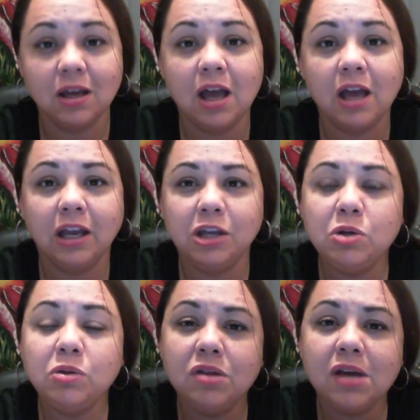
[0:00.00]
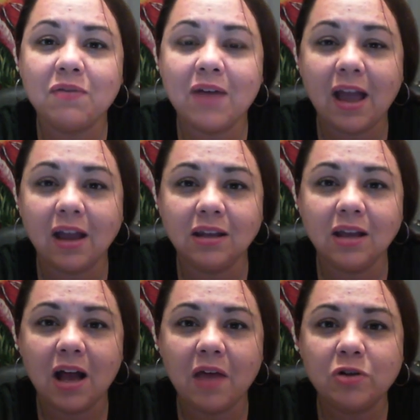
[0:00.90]
Can you think of any
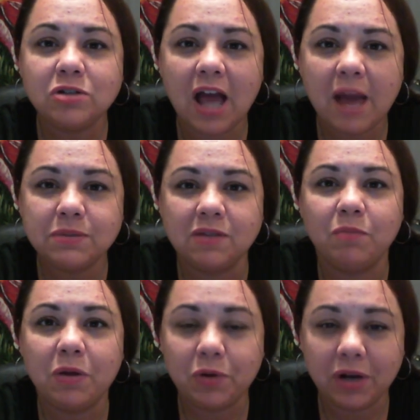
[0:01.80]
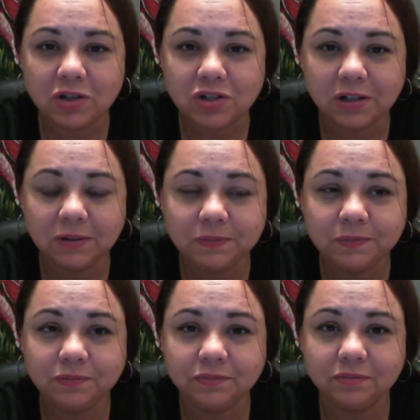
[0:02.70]
other types of Mother Nature?
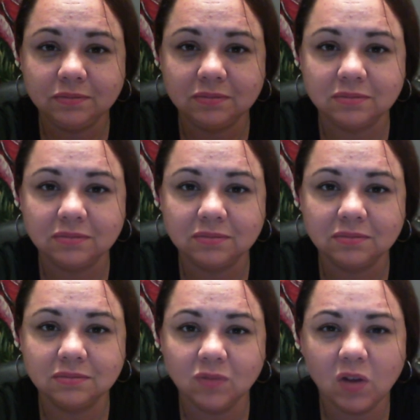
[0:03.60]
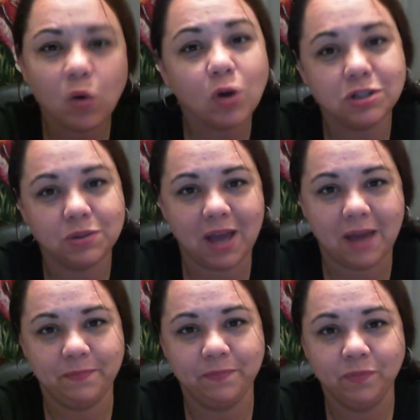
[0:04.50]
Of course you can.
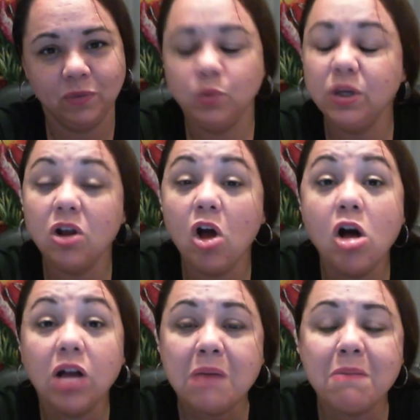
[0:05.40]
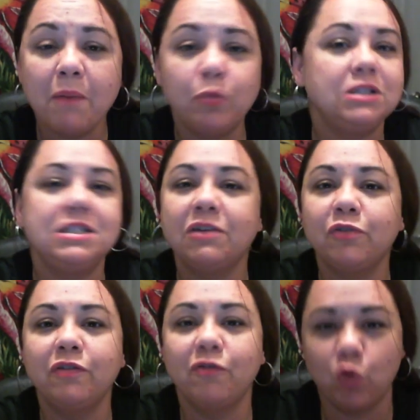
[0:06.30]
We can all come up with
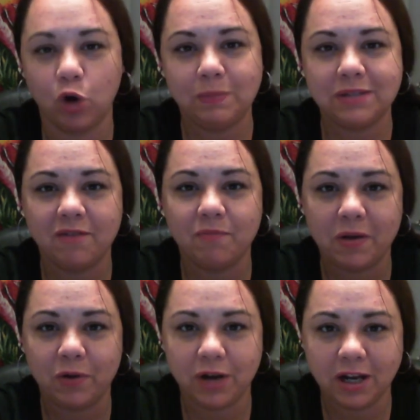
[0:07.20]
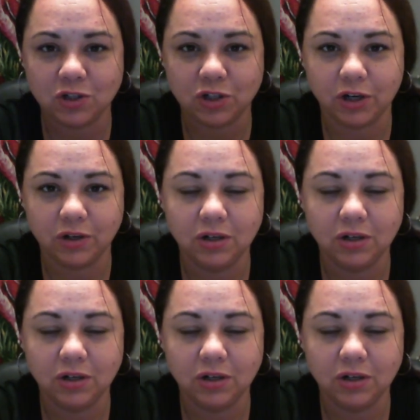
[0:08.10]
different forms of Mother Nature.